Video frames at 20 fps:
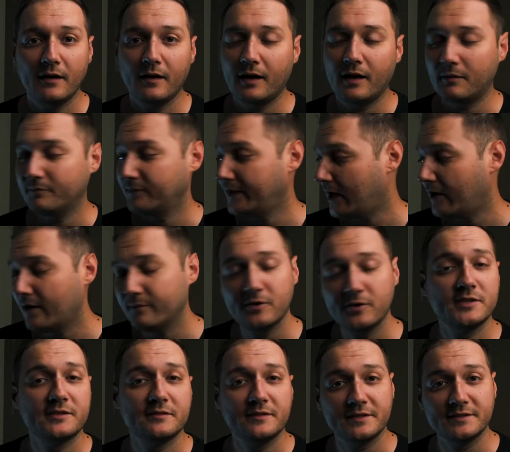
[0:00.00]
Now I'm
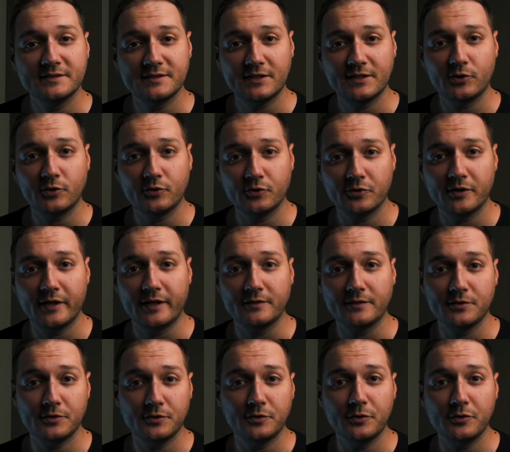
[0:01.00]
using the Zhiyun Crane
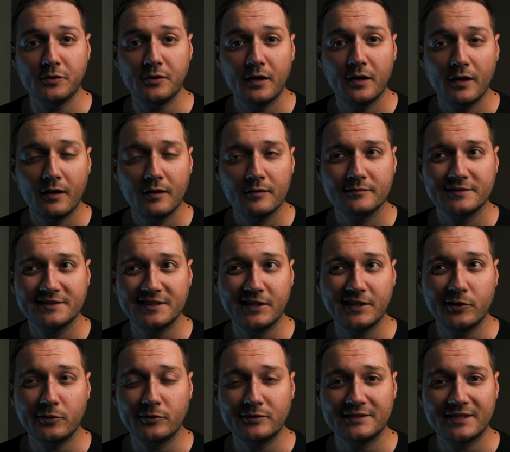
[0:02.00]
2.
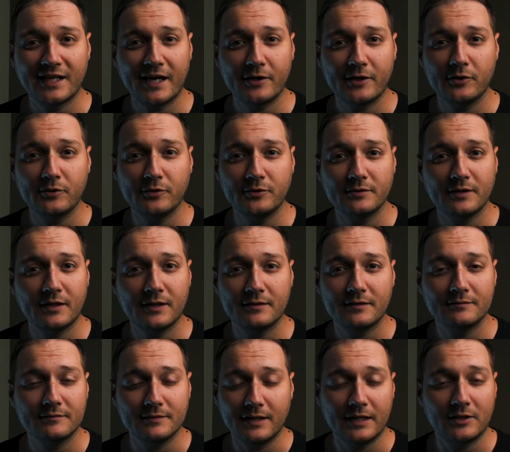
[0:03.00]
Zhiyun,
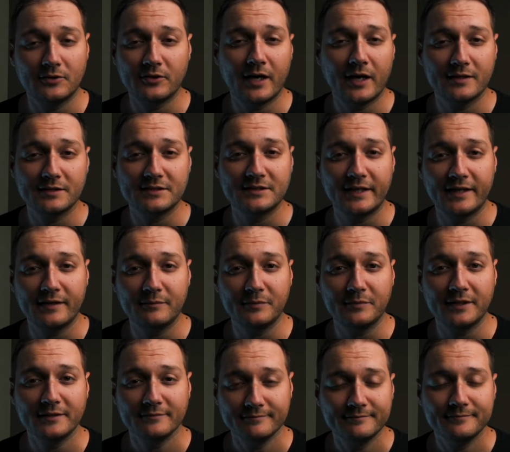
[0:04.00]
I don't know how to say it,
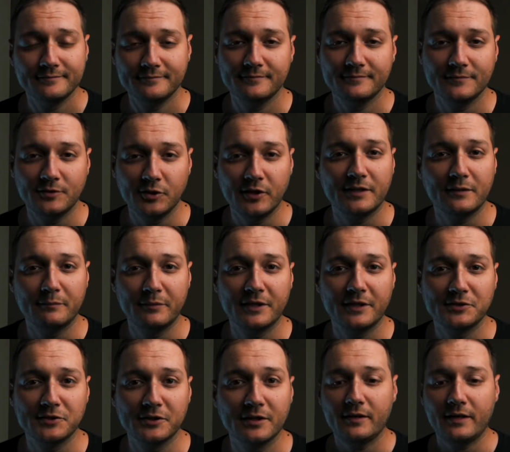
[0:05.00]
but you get the
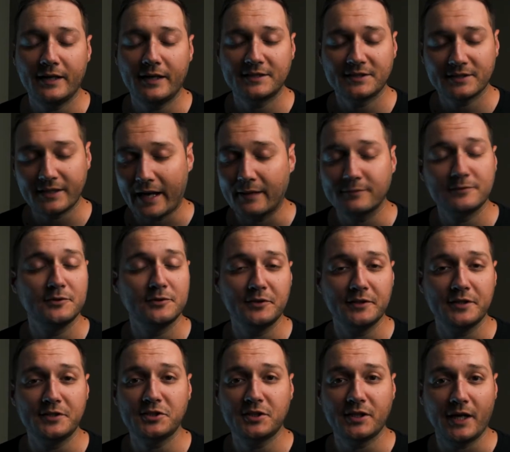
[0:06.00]
picture. It's
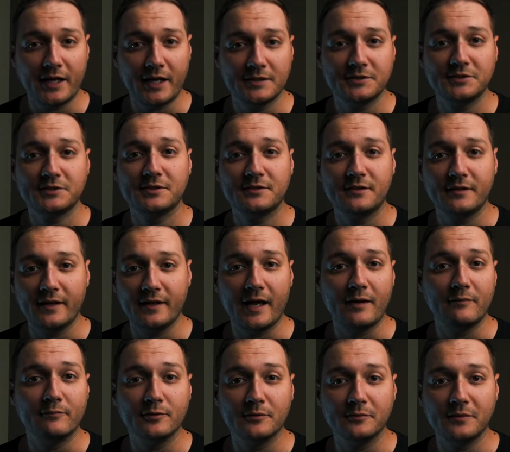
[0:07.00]
absolutely changed the
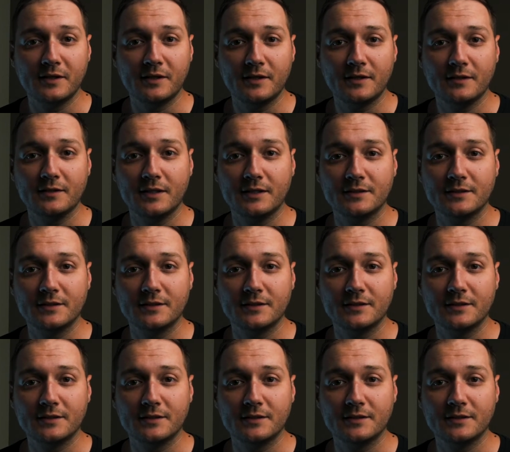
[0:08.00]
game for me.